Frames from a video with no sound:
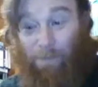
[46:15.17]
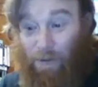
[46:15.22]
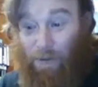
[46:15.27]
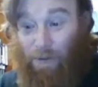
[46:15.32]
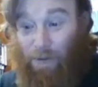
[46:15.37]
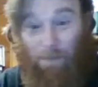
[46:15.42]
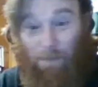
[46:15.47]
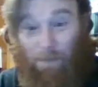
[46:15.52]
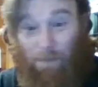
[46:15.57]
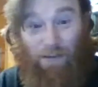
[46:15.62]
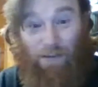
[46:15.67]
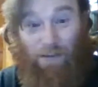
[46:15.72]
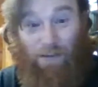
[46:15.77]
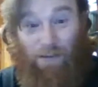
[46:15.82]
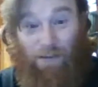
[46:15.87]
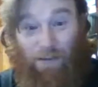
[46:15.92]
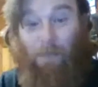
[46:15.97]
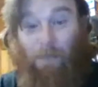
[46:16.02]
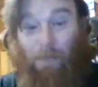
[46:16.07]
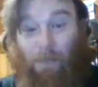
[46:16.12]
them into
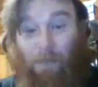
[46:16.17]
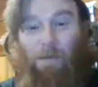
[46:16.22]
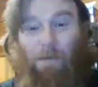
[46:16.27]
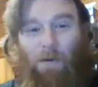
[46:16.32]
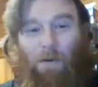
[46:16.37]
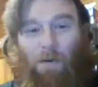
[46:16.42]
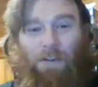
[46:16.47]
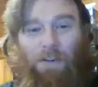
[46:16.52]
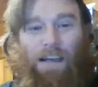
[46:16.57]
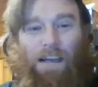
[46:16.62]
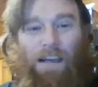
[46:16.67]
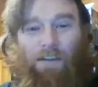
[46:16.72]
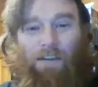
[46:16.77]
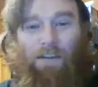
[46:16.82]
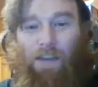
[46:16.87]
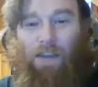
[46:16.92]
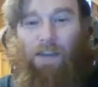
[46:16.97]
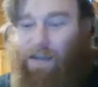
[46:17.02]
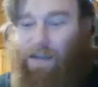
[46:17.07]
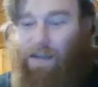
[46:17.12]
little gummy molds and
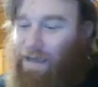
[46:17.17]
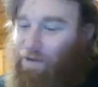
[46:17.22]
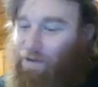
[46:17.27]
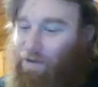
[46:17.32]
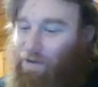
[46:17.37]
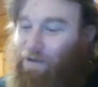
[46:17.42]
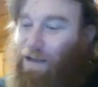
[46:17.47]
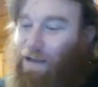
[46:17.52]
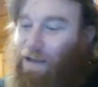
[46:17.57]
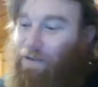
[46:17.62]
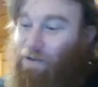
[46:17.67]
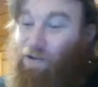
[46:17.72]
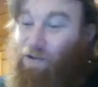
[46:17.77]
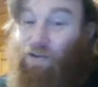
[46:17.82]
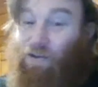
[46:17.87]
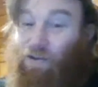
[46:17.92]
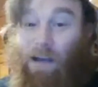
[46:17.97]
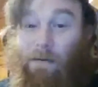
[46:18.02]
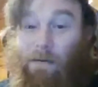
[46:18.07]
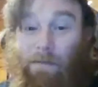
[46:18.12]
everything, and they looked like
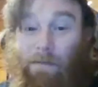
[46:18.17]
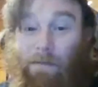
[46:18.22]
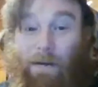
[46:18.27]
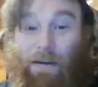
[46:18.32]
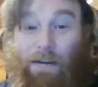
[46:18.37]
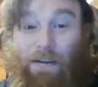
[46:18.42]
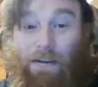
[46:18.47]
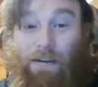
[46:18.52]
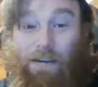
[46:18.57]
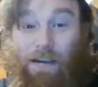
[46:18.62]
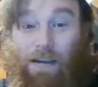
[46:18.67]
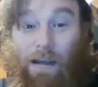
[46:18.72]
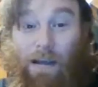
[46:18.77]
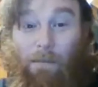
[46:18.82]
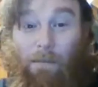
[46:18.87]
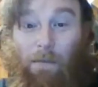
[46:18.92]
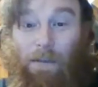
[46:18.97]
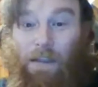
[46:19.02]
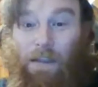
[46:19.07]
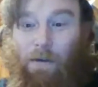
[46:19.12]
little gummy bears,
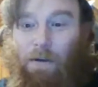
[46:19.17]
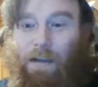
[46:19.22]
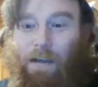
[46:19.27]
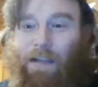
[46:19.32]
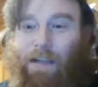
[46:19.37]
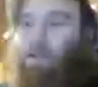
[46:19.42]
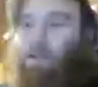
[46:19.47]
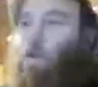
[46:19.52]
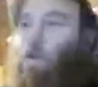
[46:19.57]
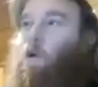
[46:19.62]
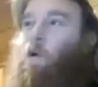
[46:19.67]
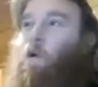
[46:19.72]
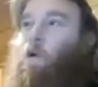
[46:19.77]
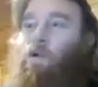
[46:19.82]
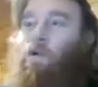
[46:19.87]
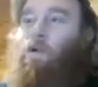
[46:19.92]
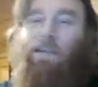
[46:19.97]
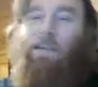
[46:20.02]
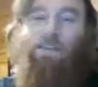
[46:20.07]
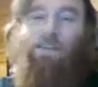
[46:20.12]
but they were like
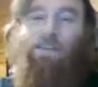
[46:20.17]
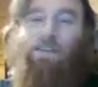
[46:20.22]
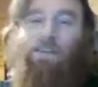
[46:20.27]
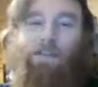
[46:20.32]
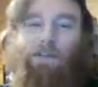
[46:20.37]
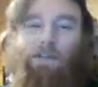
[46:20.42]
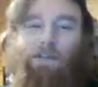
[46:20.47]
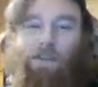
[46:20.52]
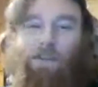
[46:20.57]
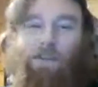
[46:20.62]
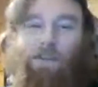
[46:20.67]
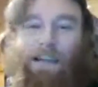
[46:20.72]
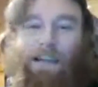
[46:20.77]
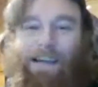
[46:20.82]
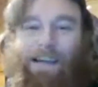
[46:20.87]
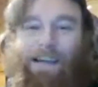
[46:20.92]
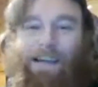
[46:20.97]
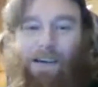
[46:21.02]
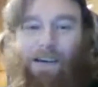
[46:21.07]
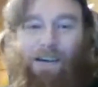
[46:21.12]
totally sugar-free
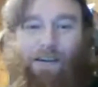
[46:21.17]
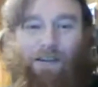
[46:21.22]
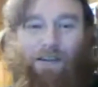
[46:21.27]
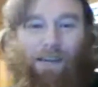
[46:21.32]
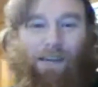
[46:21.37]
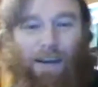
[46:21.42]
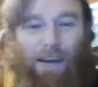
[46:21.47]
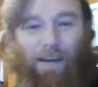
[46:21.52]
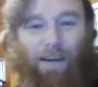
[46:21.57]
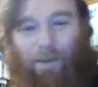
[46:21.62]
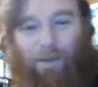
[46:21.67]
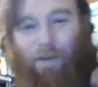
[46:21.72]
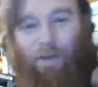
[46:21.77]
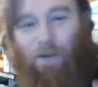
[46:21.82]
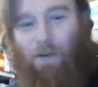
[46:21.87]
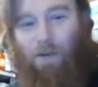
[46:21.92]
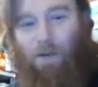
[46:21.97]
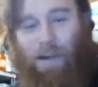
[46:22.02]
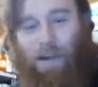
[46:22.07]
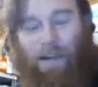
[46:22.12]
and all like
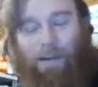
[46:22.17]
fruity.